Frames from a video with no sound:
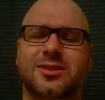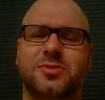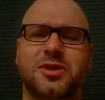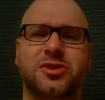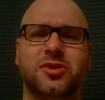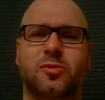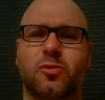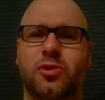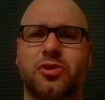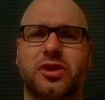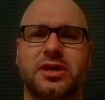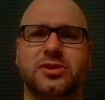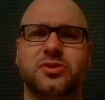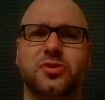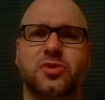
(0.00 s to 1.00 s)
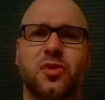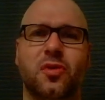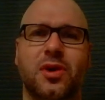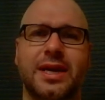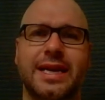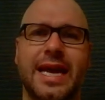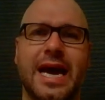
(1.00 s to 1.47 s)
especially where things are
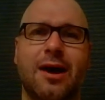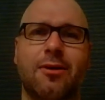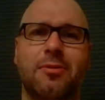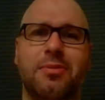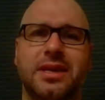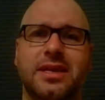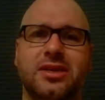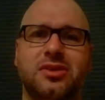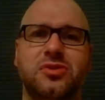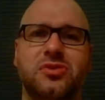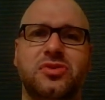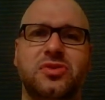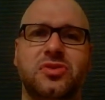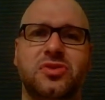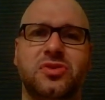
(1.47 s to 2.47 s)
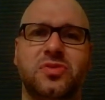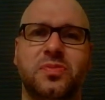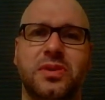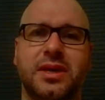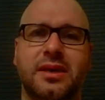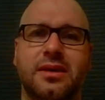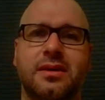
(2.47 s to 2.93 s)
going now. It used to just
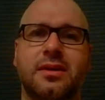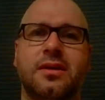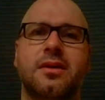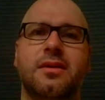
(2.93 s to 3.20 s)
be